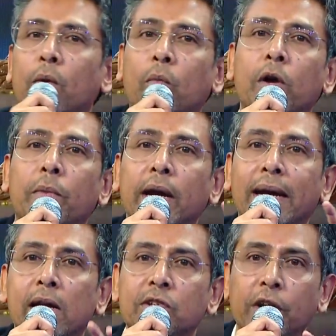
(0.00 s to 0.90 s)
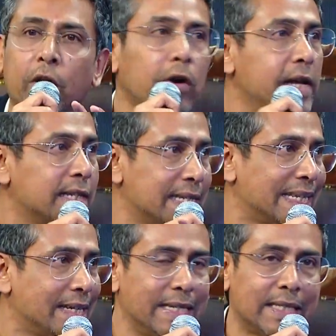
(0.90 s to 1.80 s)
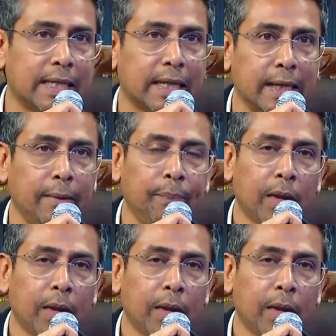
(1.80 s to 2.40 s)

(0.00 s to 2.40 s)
One of my industry colleagues had said recently